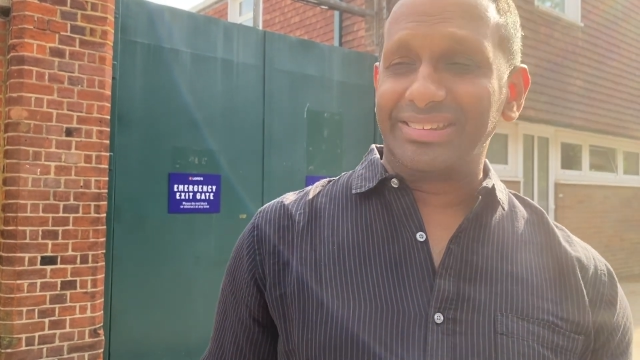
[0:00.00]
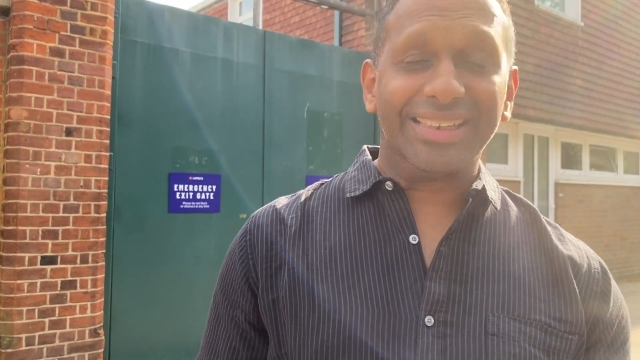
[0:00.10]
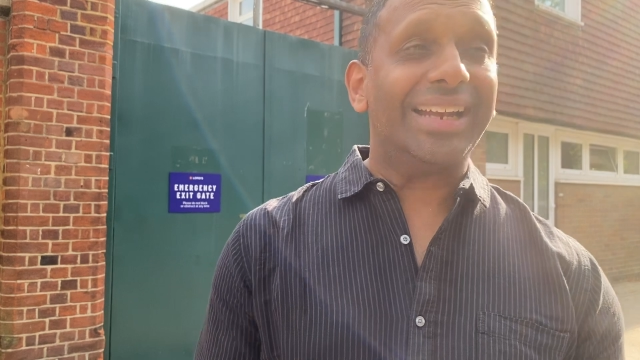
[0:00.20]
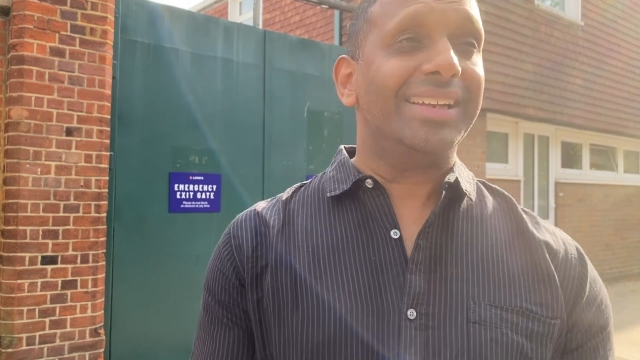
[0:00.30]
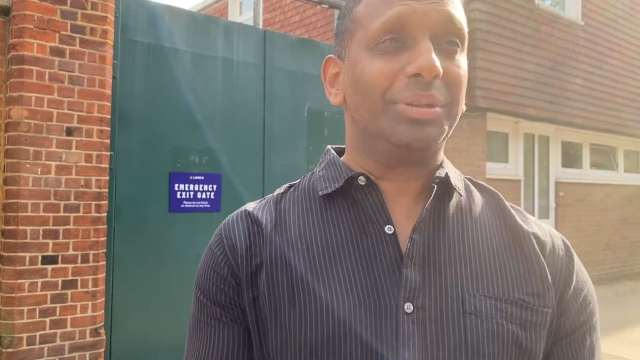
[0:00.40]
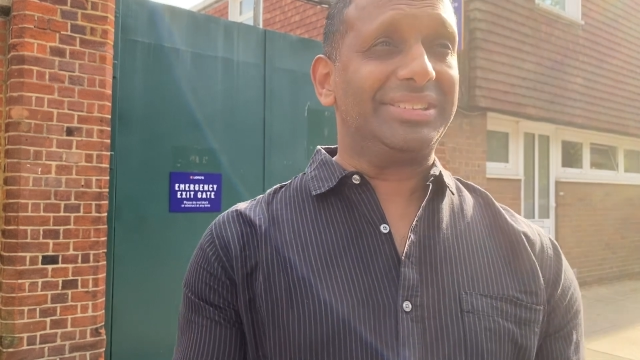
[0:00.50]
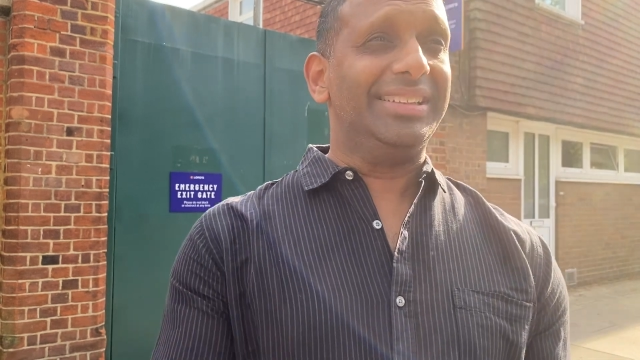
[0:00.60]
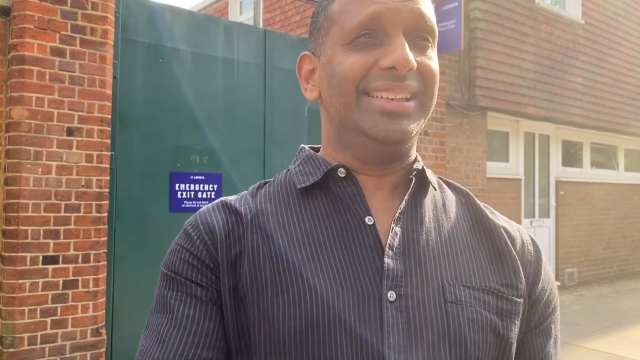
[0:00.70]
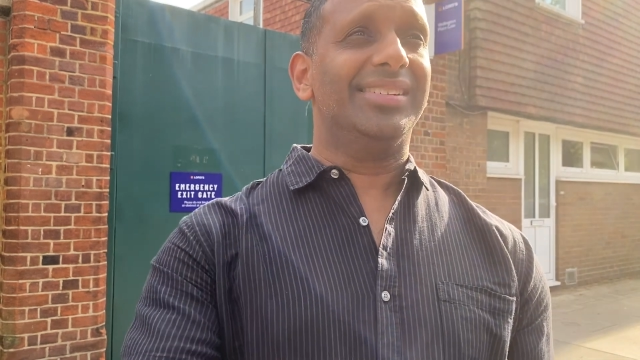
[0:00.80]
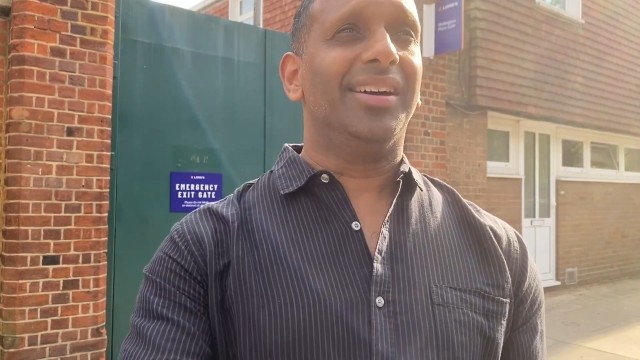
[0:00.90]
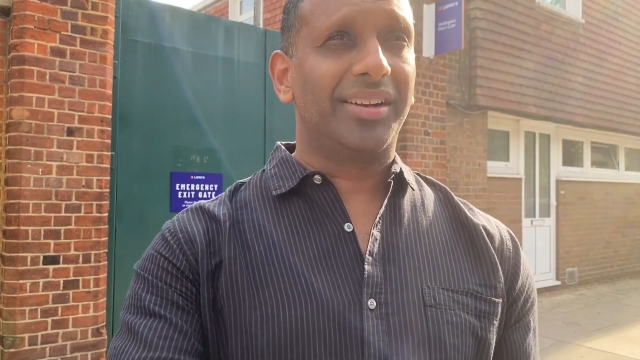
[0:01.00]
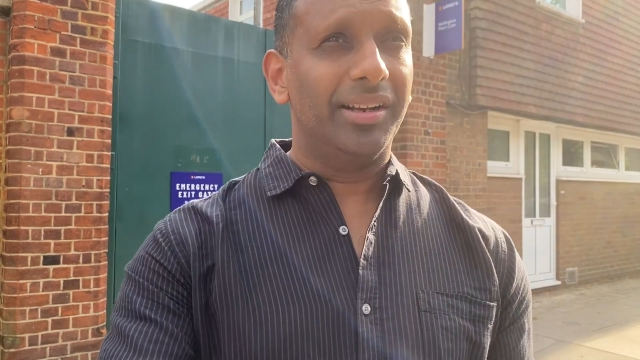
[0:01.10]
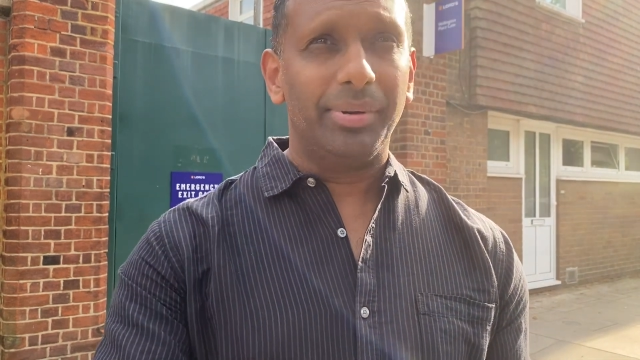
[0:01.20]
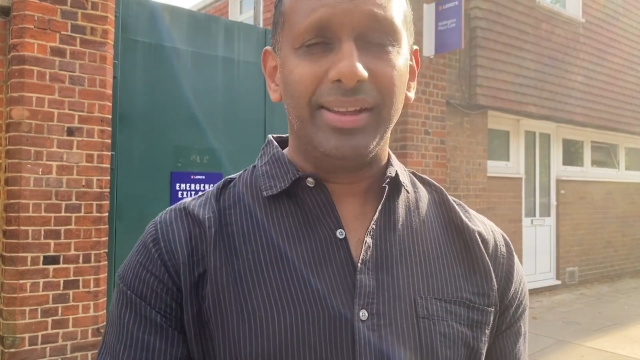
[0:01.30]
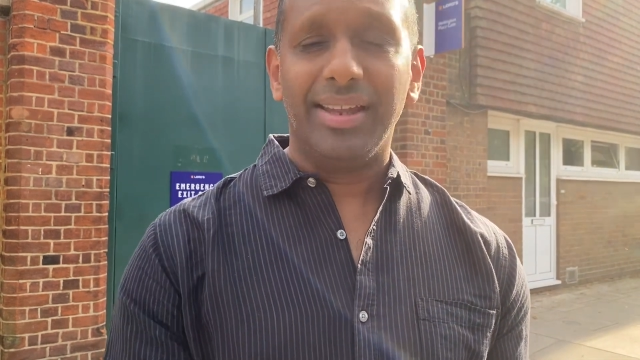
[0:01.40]
Sadly, West Indies aren't going to
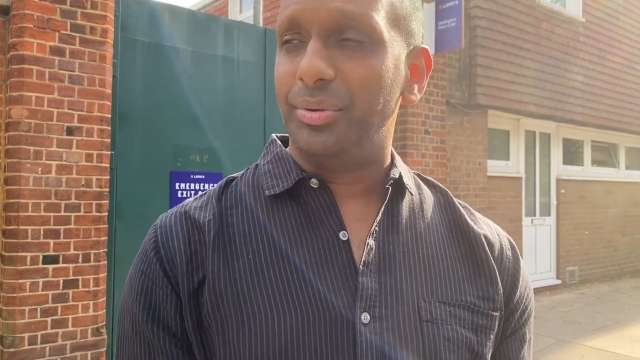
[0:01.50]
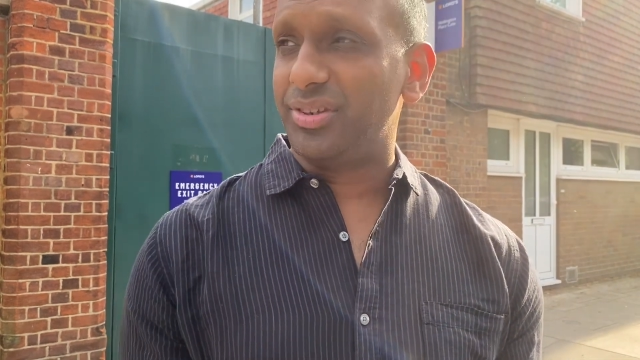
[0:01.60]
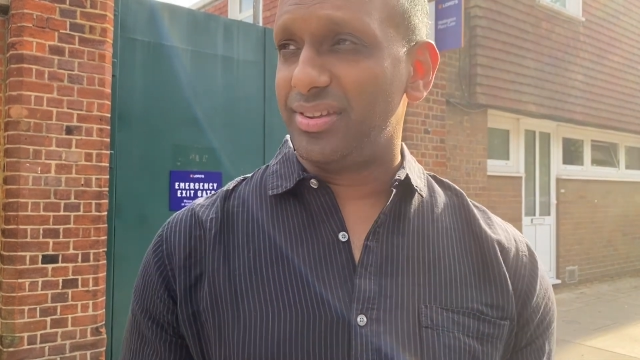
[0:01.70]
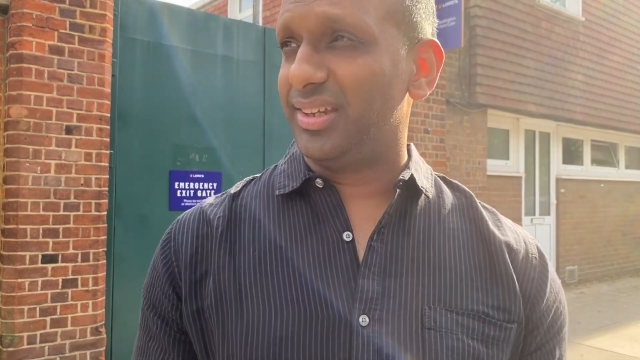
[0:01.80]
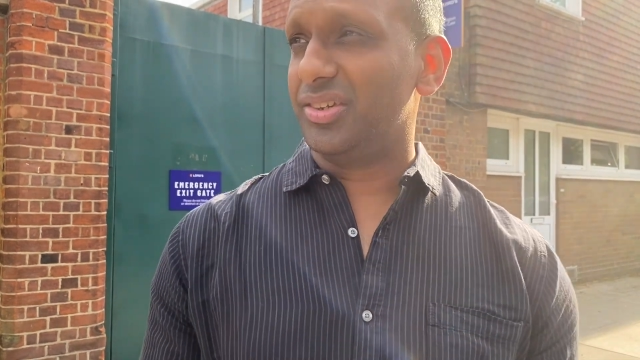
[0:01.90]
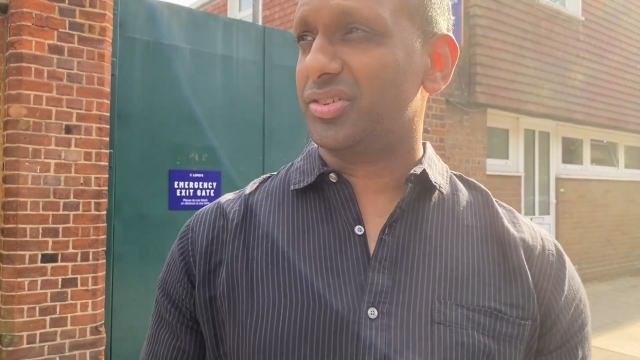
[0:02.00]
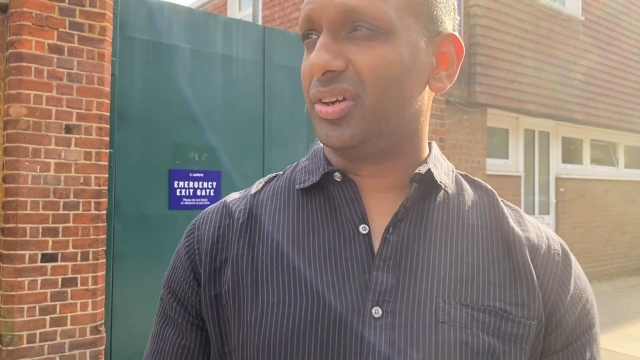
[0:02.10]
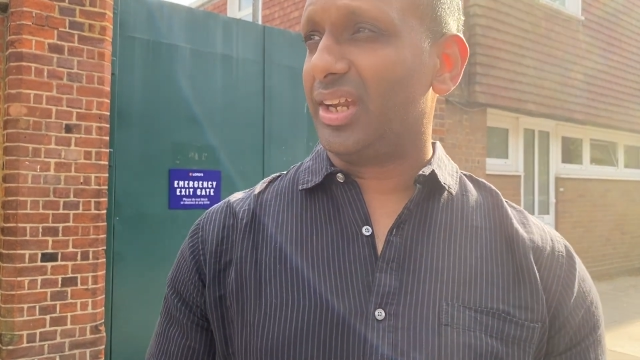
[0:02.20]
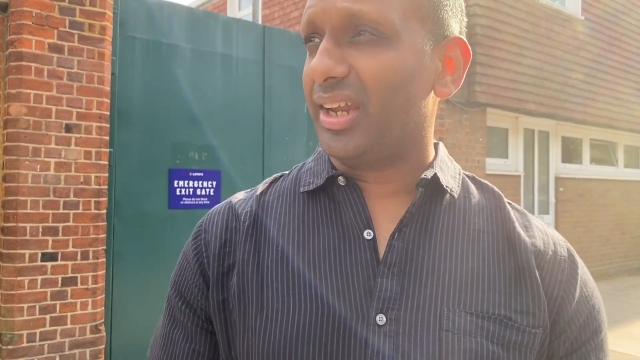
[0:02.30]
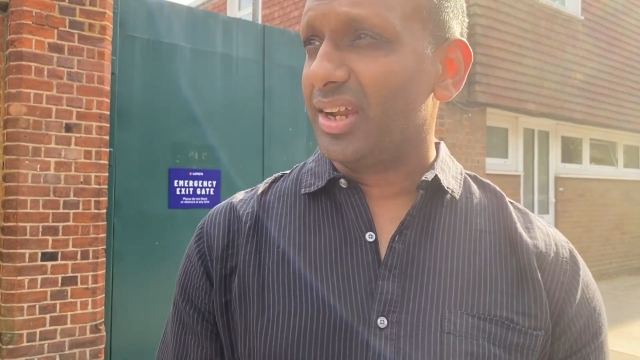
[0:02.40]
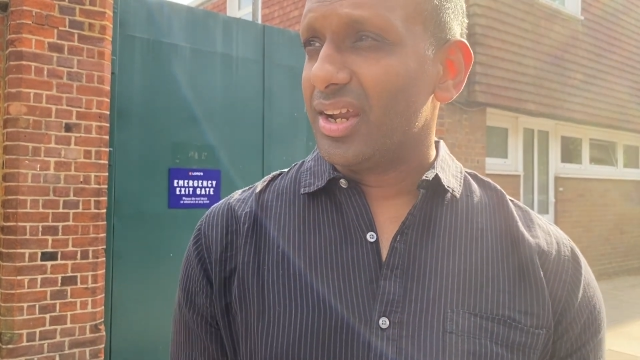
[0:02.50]
be there, which I think is shocking.